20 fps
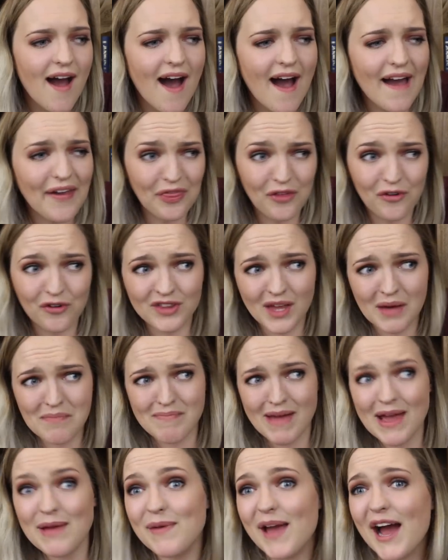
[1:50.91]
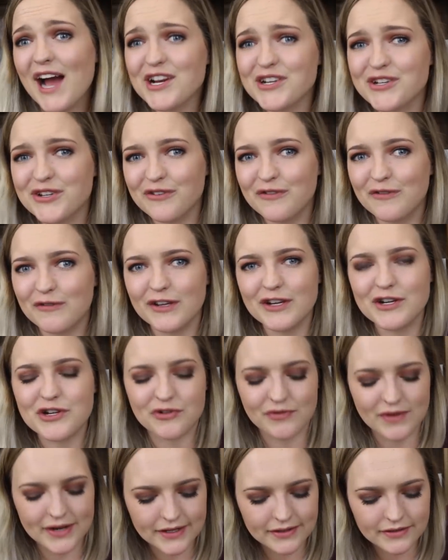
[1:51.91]
I thought that maybe I should
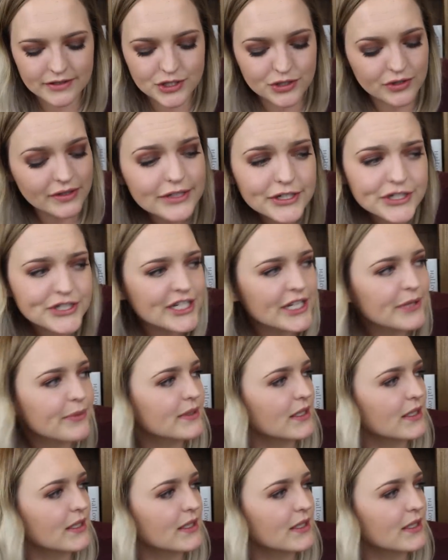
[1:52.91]
finish reading the trilogy